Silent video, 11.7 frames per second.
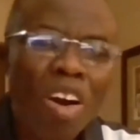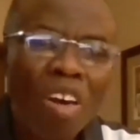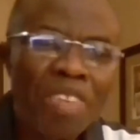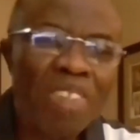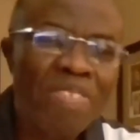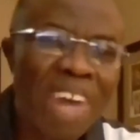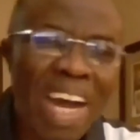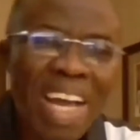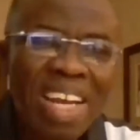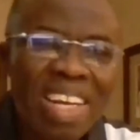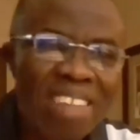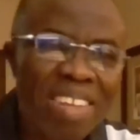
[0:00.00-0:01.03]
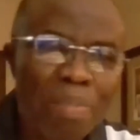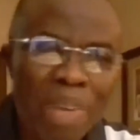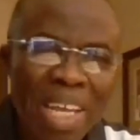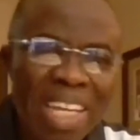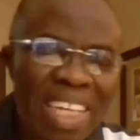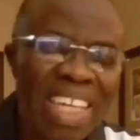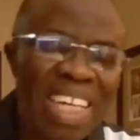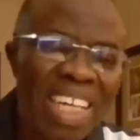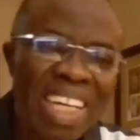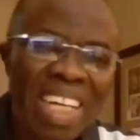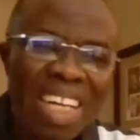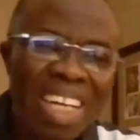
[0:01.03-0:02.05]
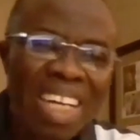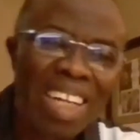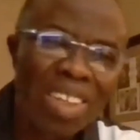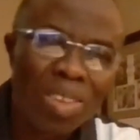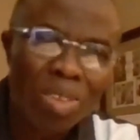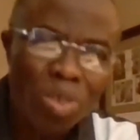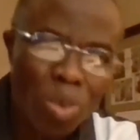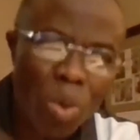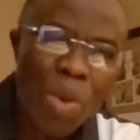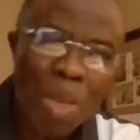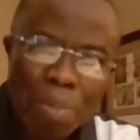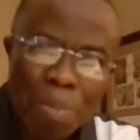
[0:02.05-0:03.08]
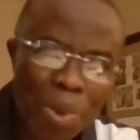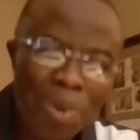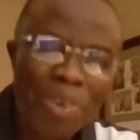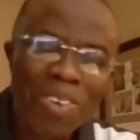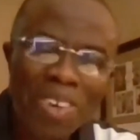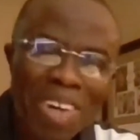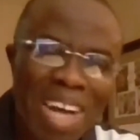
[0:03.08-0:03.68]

of divine discipline to whip you.